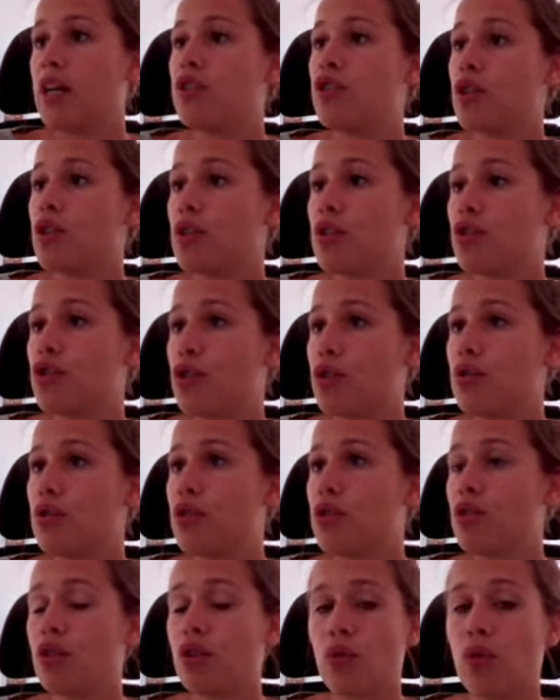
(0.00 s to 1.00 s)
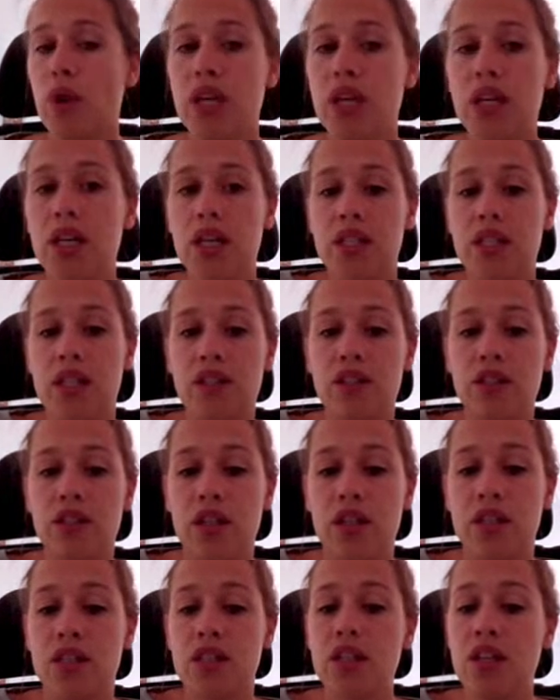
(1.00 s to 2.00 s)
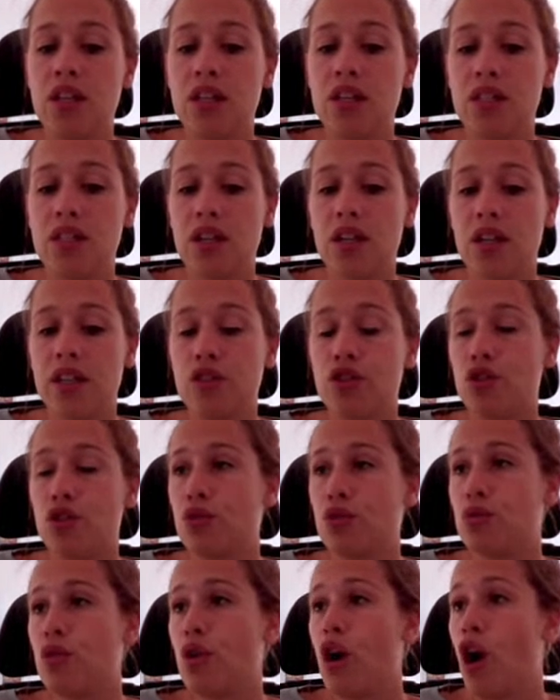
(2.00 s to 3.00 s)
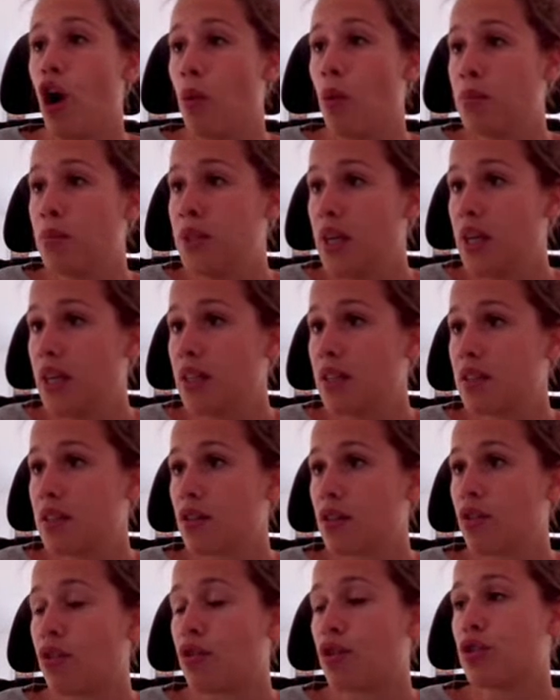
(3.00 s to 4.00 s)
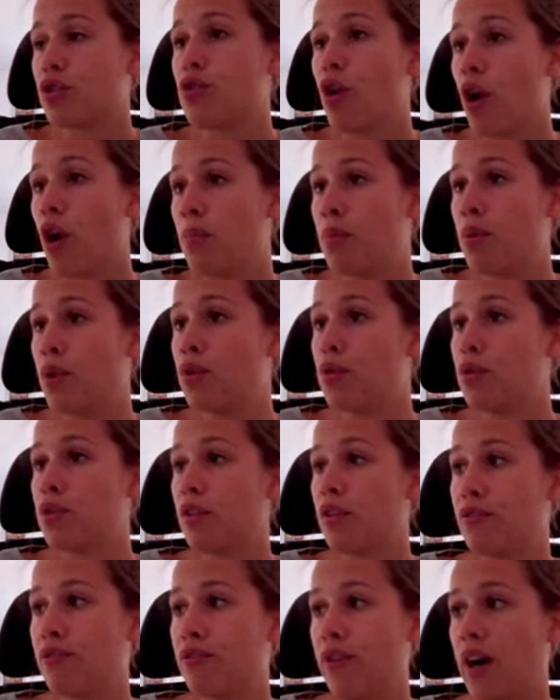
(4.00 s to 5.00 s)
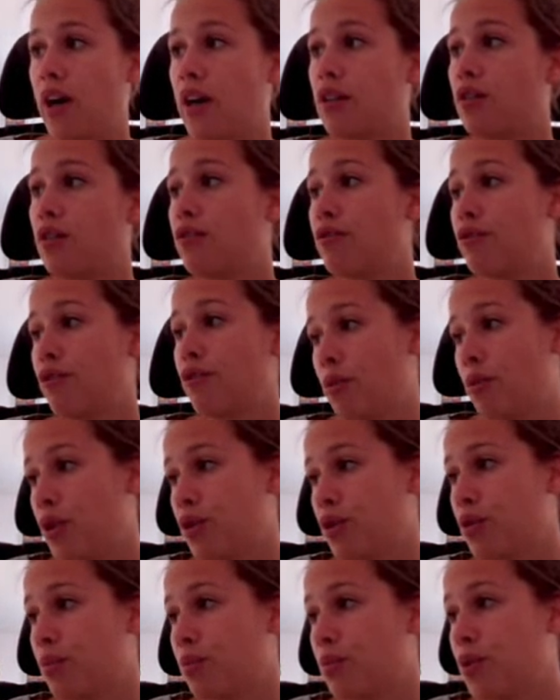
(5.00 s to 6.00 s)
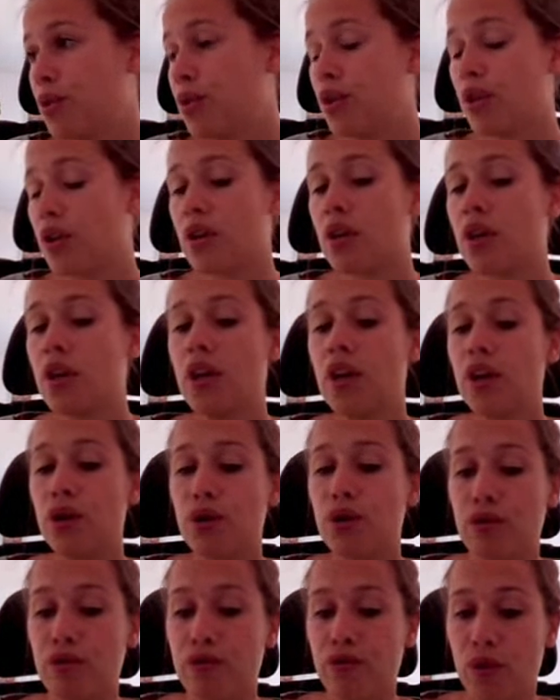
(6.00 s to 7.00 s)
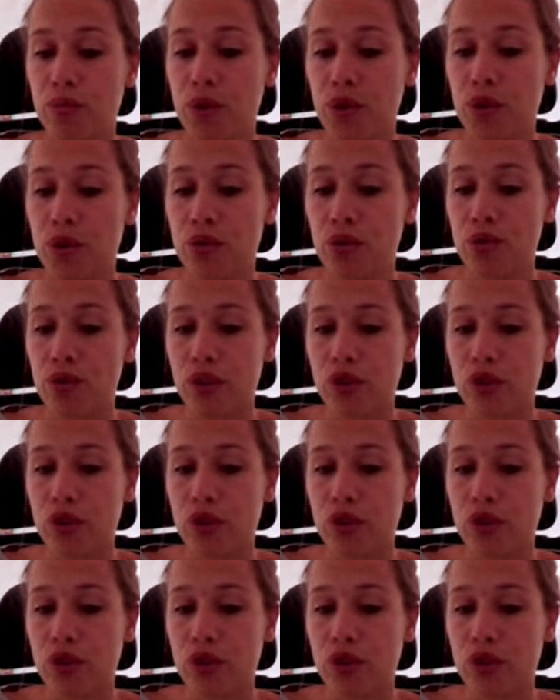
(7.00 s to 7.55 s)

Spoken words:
just showed you already is that it's easily to update or to upload a file from your computer or from your Google